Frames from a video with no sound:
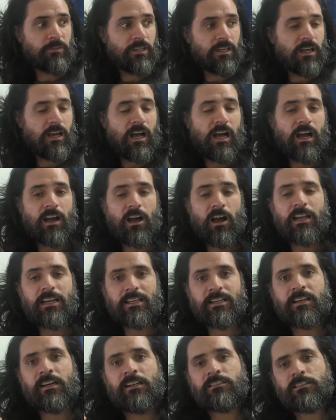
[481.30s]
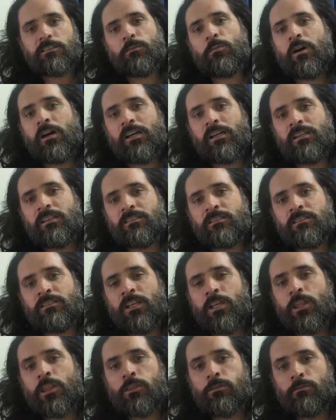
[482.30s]
highly customized
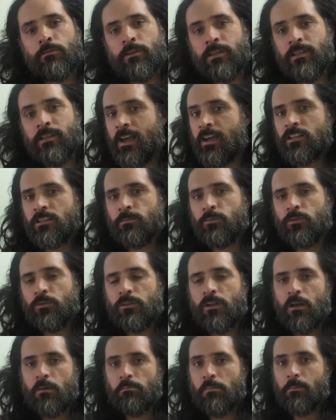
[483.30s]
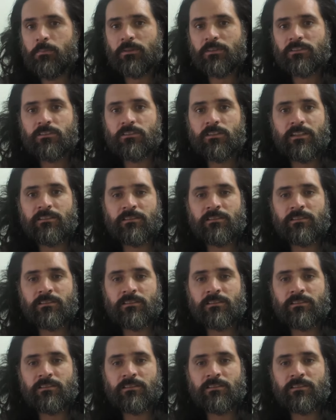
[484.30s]
D3 dashboard. But besides